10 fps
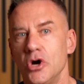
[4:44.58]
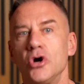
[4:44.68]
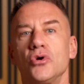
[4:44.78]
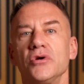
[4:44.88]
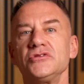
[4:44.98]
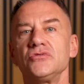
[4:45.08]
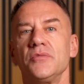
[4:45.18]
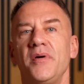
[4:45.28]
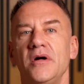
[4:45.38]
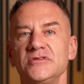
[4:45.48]
According to
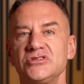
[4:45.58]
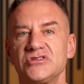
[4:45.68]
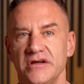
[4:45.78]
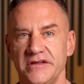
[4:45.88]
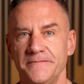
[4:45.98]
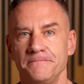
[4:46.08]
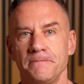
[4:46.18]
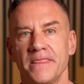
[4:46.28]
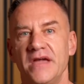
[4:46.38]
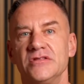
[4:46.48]
a published study
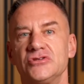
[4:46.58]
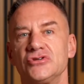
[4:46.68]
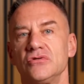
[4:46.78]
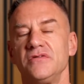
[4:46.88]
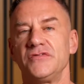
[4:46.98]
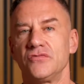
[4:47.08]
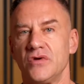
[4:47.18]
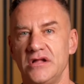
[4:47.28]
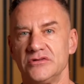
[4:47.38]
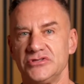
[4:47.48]
in the Journal of
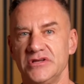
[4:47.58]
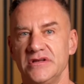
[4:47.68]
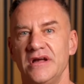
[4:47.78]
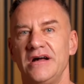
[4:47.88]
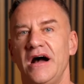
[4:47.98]
Neurology,